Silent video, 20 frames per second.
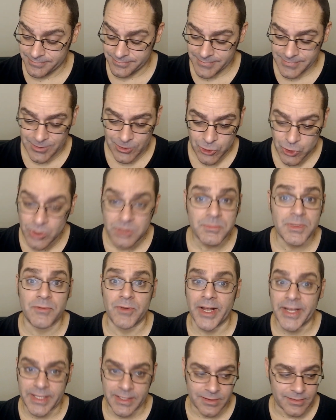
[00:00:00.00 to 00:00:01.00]
Shouldn't be
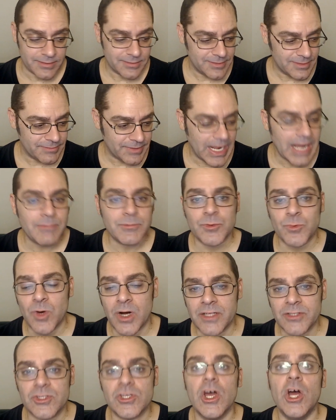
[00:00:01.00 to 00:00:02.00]
regular. If it happens
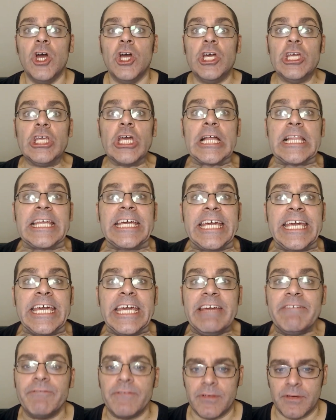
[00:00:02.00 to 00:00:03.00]
once, you
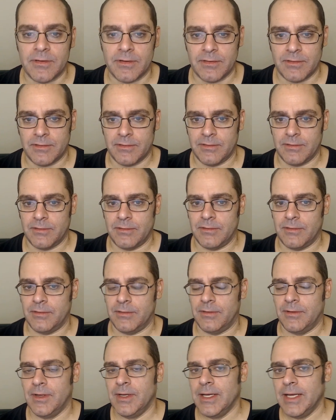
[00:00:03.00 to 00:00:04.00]
leave.
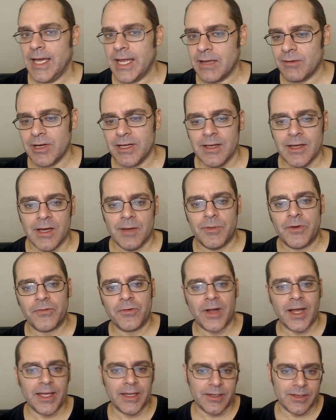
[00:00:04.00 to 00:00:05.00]
Anyway, before
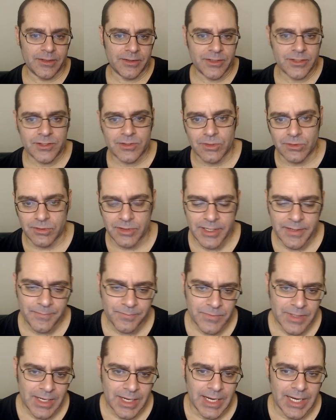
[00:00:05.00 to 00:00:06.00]
I get into this story,
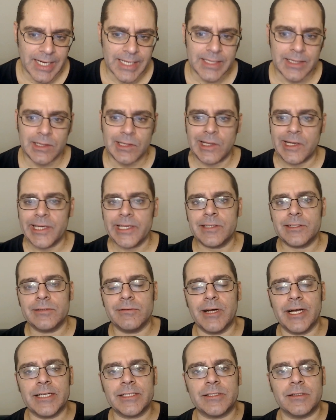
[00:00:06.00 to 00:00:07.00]
I'd like to
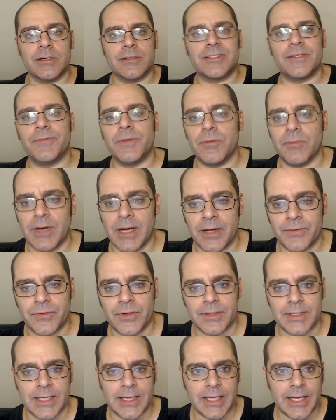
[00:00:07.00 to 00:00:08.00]
ask those of you out there
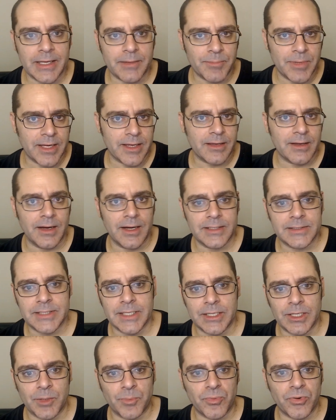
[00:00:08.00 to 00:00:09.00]
that like my
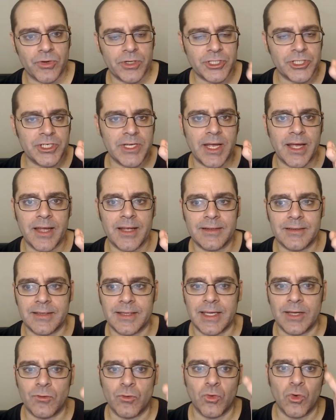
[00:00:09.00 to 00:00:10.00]
content, appreciate
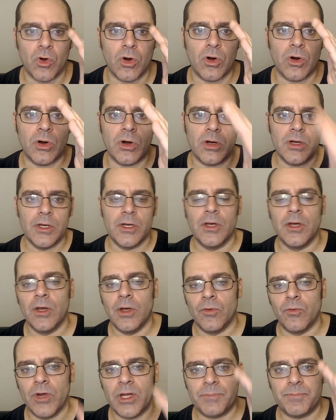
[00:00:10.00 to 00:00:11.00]
the raw,
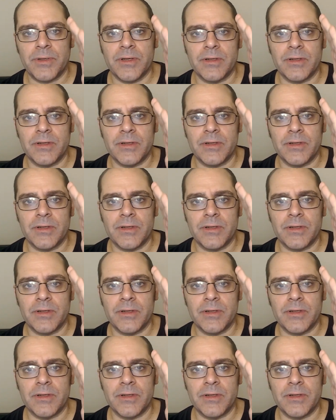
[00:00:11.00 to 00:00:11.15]
red pill,